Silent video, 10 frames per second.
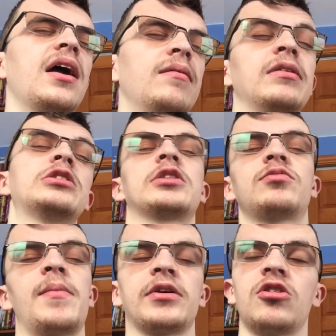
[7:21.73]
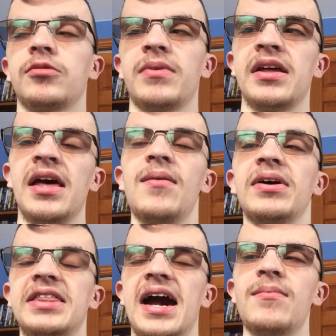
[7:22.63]
well, this is Robert Kirkman,
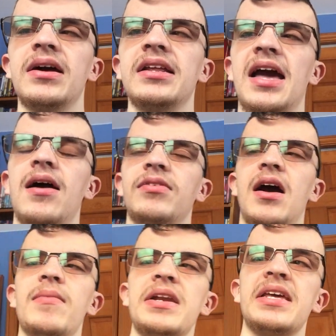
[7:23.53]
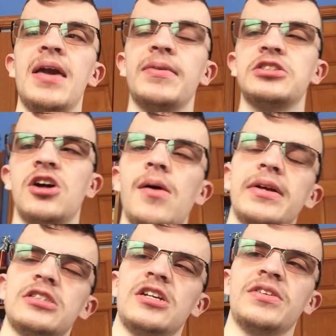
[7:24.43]
with how many Image
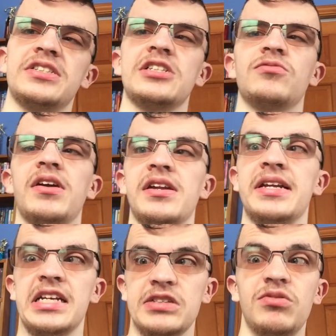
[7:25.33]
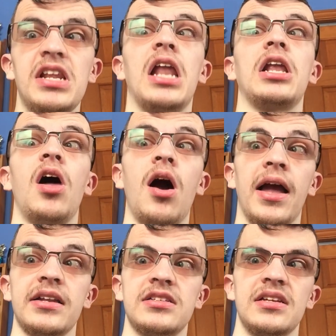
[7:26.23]
Comics series he's written. He's written a
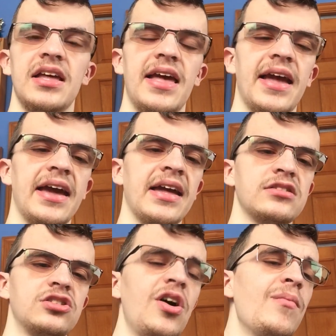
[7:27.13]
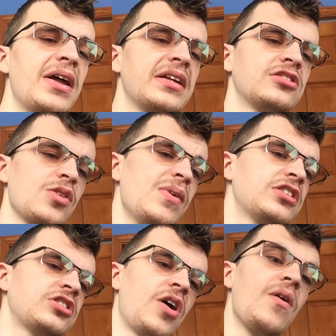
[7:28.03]
lot. And so many, so
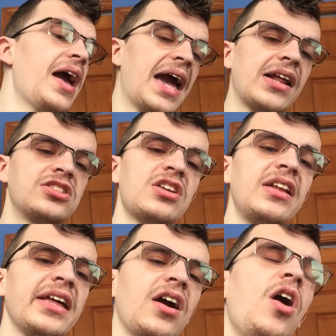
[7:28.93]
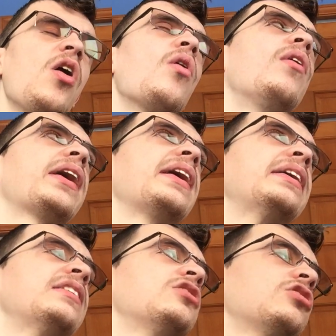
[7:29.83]
much so. And it's not like, oh, okay,
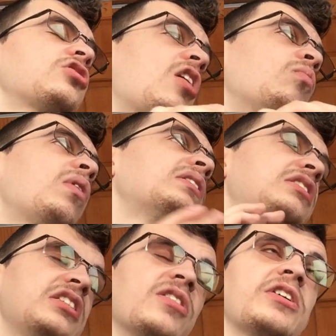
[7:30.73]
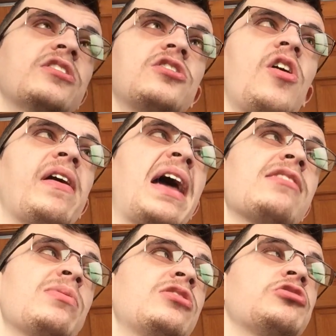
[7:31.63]
he's just on one series, so I'd
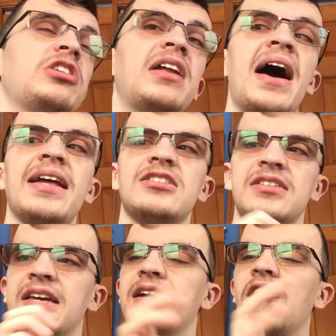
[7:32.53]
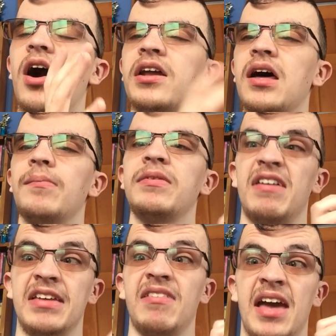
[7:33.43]
have to wait until July to get caught up if
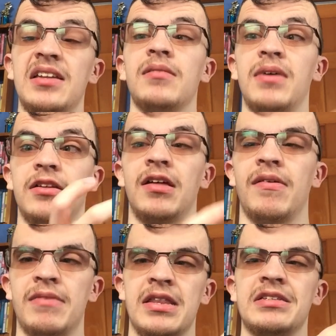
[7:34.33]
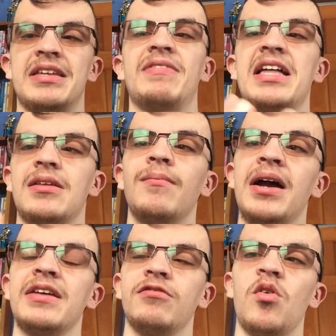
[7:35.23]
I had the
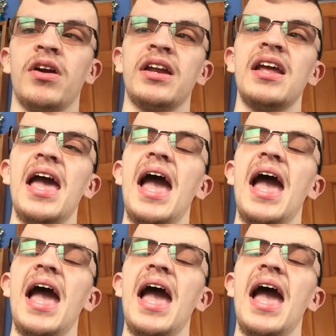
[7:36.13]
money for it.